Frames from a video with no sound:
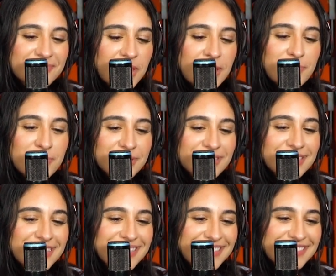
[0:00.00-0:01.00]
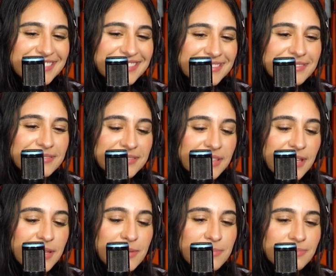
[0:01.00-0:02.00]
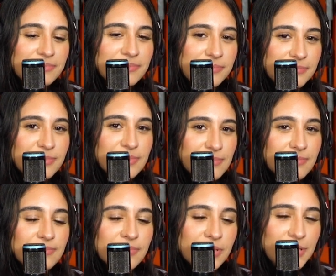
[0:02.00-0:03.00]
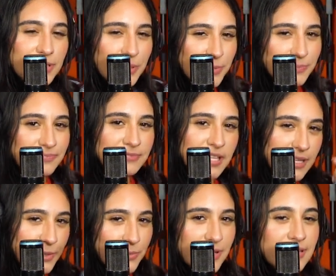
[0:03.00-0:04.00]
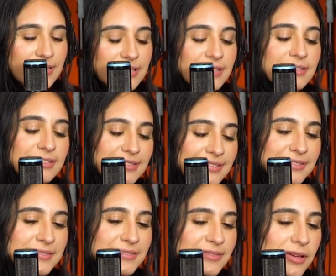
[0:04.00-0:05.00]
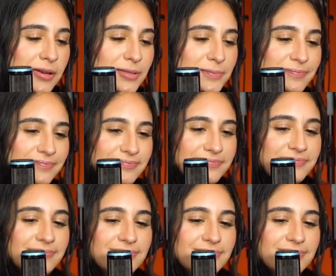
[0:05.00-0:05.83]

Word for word: keep pushing. Keep, you know, taking risk. Um,